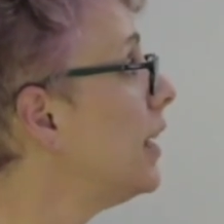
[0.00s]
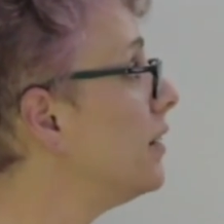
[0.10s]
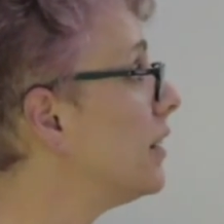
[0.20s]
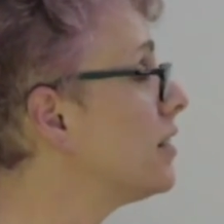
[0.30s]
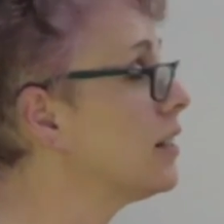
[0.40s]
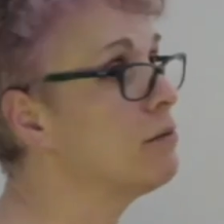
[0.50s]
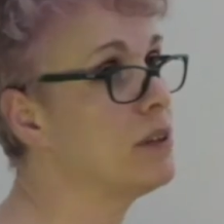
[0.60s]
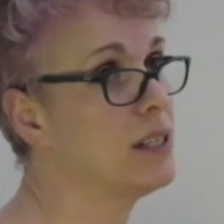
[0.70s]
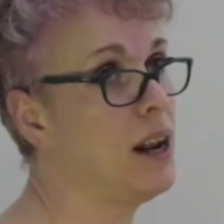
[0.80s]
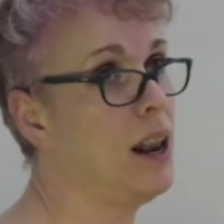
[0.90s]
is I
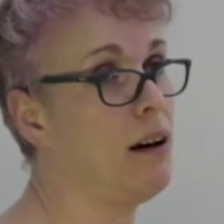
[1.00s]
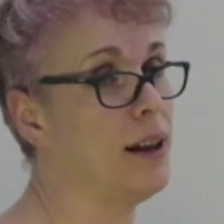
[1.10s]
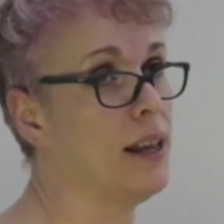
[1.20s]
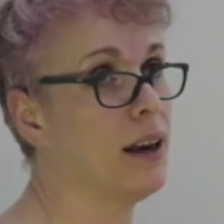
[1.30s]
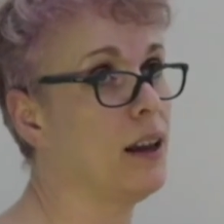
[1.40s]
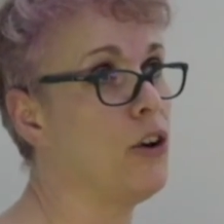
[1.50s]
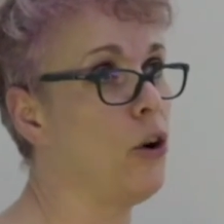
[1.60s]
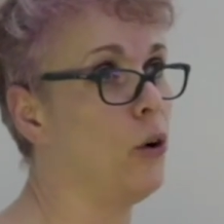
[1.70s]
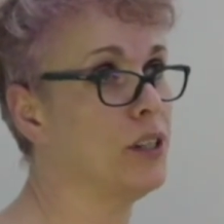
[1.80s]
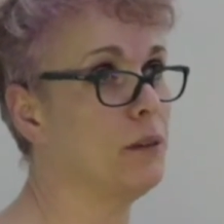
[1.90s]
don't like
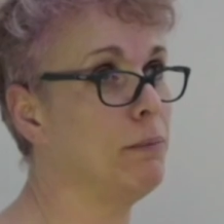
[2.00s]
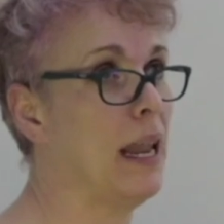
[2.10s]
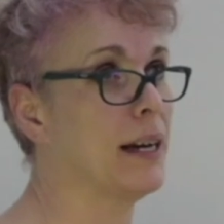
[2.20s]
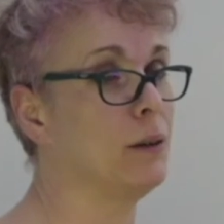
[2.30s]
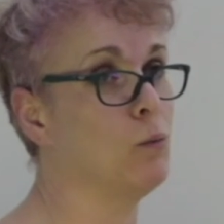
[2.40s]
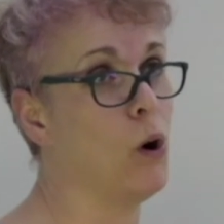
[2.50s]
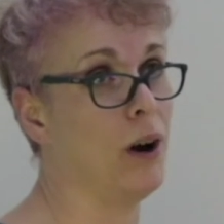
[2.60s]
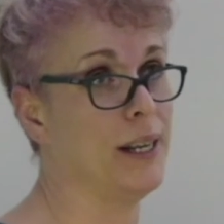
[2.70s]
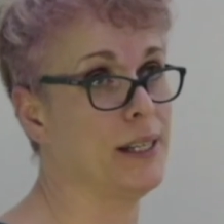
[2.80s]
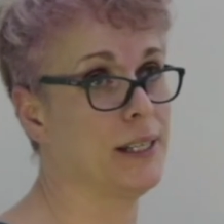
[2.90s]
not black and
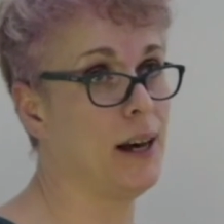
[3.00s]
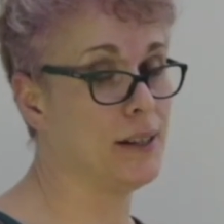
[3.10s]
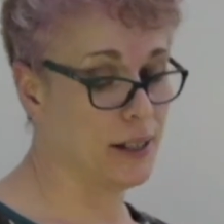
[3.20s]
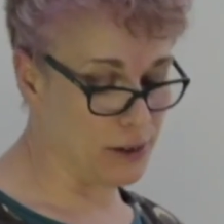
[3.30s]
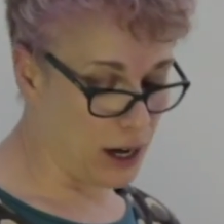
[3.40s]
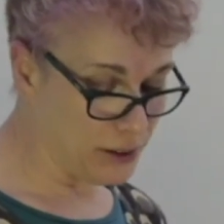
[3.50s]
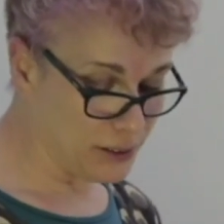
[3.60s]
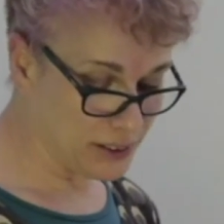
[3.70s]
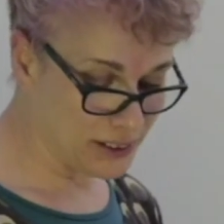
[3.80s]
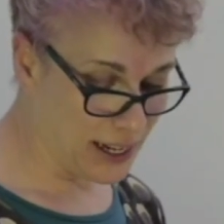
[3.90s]
white. I don't
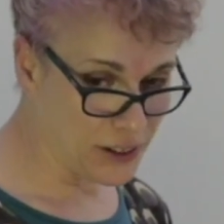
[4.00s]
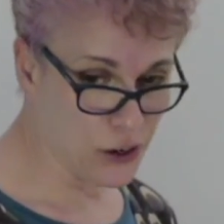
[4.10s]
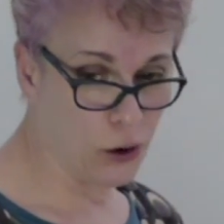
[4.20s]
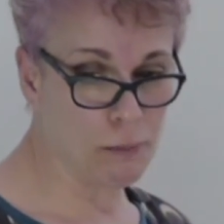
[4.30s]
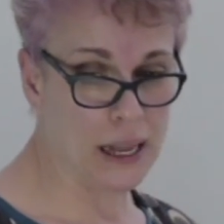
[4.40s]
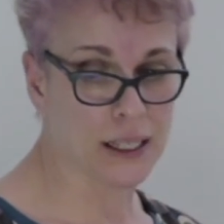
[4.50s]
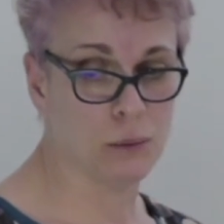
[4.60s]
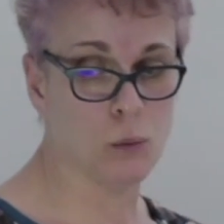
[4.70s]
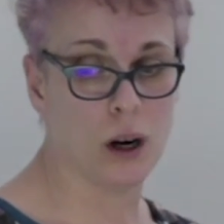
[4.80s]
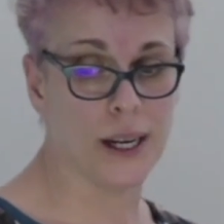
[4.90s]
understand not black
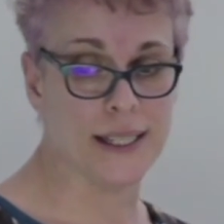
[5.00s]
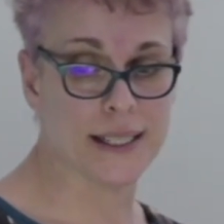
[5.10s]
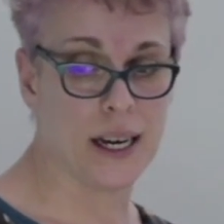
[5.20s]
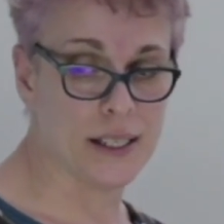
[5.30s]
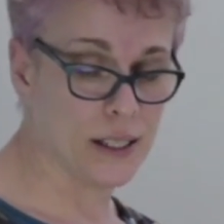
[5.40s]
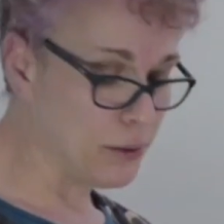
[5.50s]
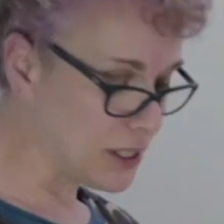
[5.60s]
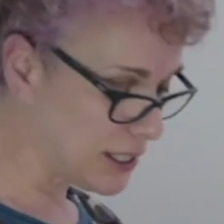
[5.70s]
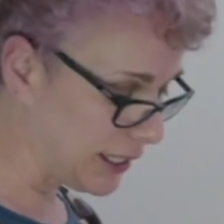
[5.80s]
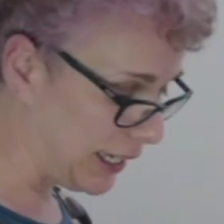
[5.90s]
and white. I don't
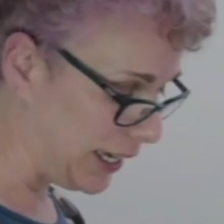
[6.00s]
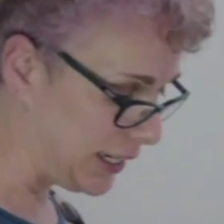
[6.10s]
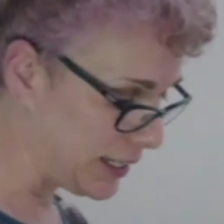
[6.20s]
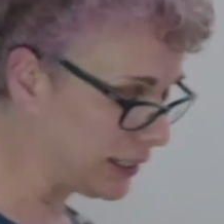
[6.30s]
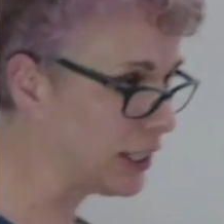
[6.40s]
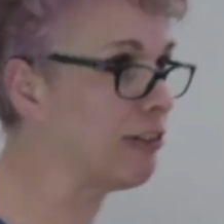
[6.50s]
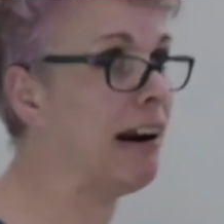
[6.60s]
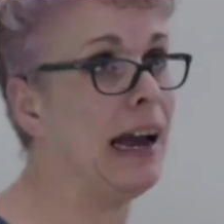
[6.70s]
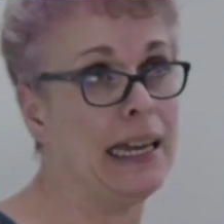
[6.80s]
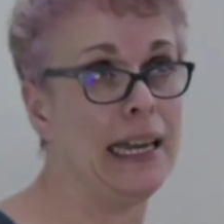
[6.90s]
get
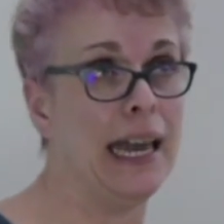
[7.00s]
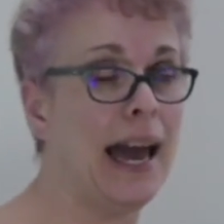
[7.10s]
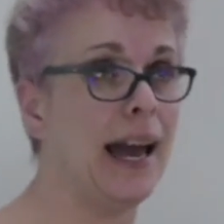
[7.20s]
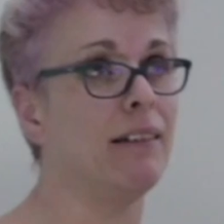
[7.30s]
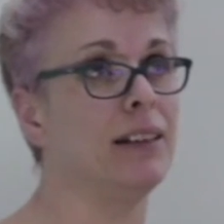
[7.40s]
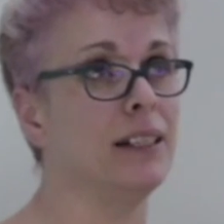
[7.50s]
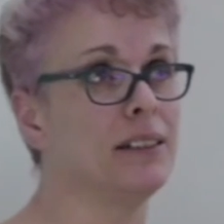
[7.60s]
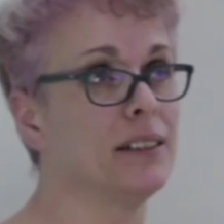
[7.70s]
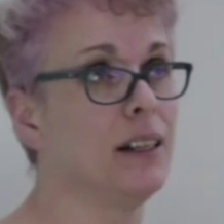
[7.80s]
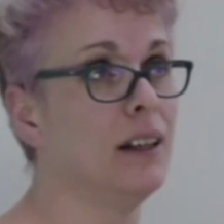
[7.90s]
grey areas.
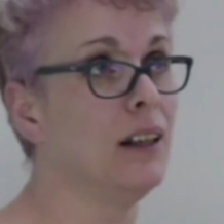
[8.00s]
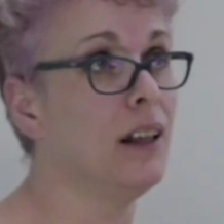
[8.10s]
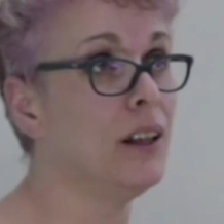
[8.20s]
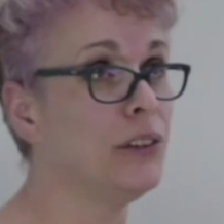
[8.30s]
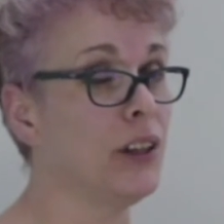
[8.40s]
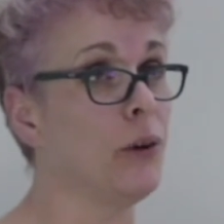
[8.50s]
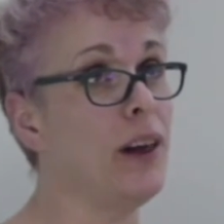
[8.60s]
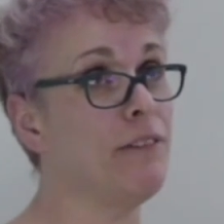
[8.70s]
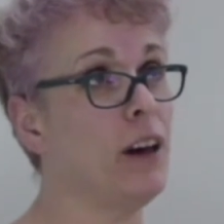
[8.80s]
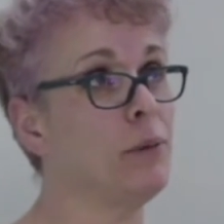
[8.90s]
So
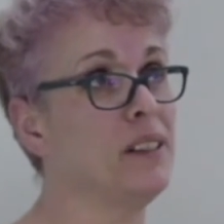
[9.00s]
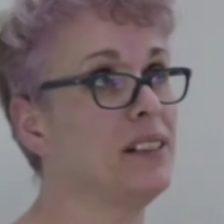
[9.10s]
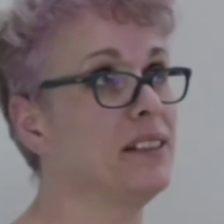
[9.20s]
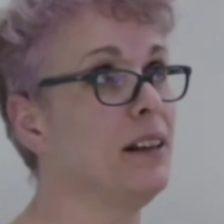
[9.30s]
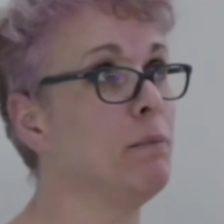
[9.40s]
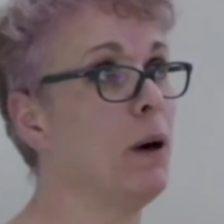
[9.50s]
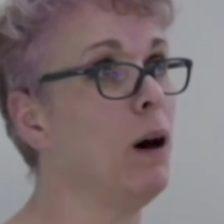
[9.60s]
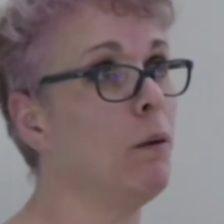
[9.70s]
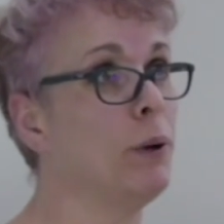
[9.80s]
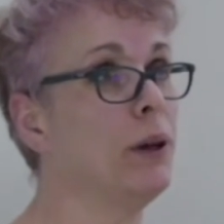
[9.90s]
if I was to sum
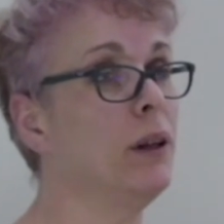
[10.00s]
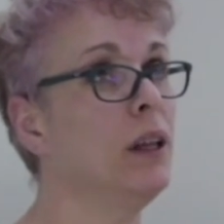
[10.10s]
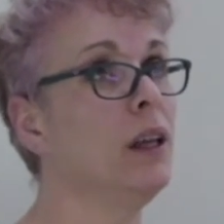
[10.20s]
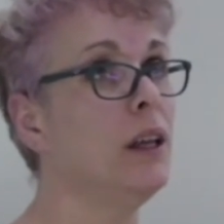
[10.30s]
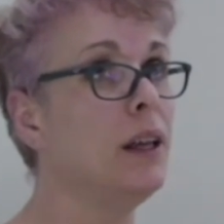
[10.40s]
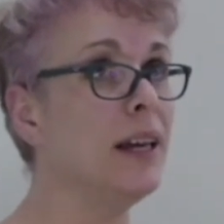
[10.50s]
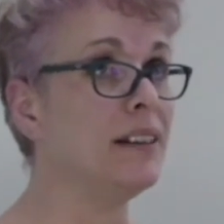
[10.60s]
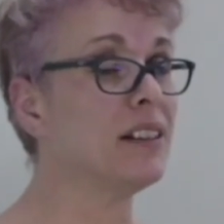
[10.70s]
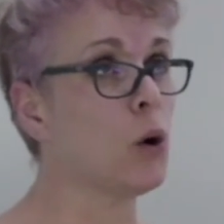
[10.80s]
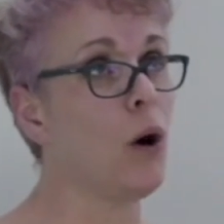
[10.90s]
up,
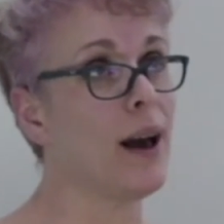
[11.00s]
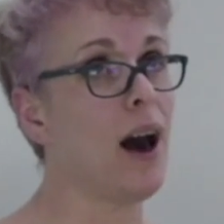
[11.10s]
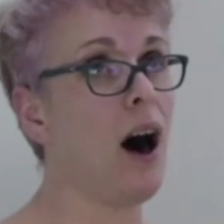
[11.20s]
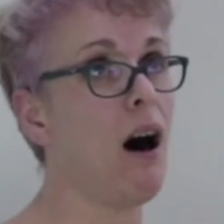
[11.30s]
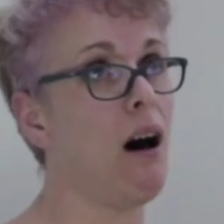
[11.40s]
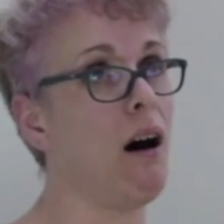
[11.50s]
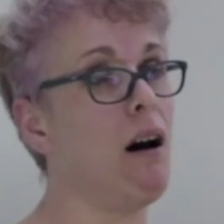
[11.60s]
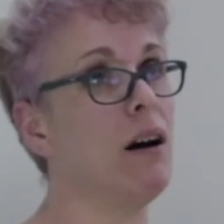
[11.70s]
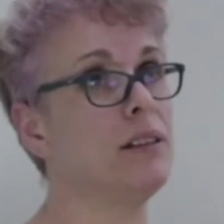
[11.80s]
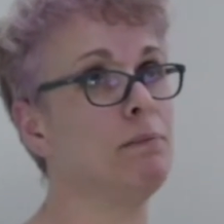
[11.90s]
it's quite
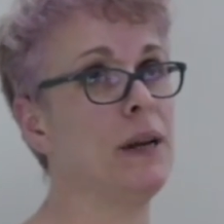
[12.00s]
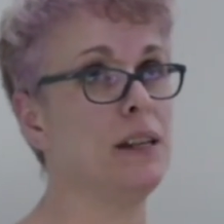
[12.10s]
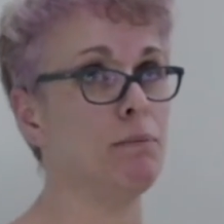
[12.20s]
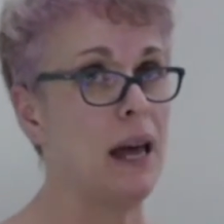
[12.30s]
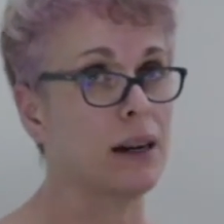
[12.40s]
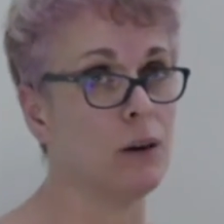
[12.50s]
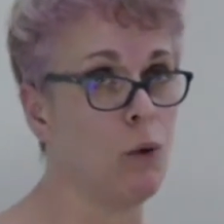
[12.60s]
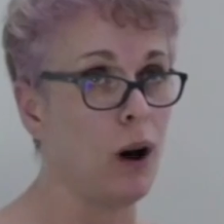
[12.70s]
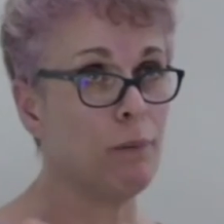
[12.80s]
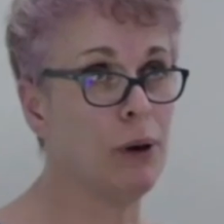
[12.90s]
hard being a black and
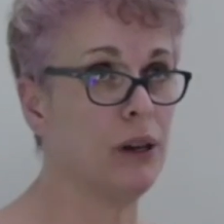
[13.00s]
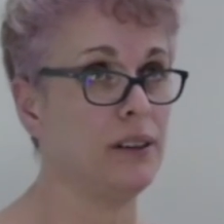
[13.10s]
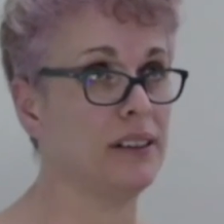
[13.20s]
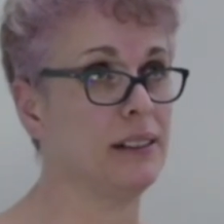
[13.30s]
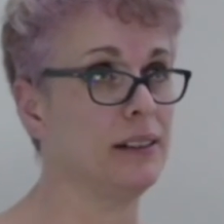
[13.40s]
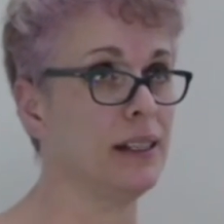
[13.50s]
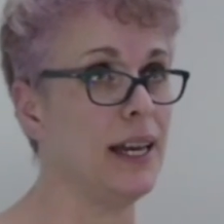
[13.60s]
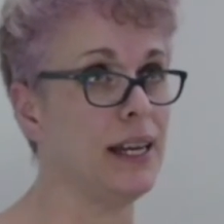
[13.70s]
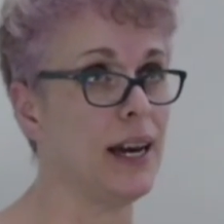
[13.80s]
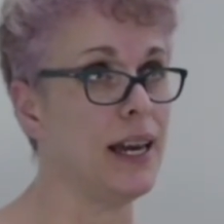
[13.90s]
white person
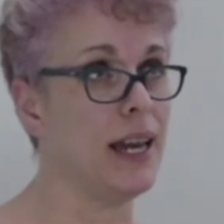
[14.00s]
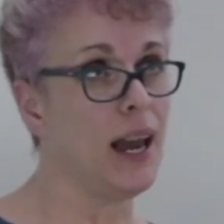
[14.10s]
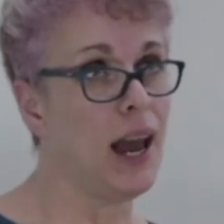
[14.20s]
in a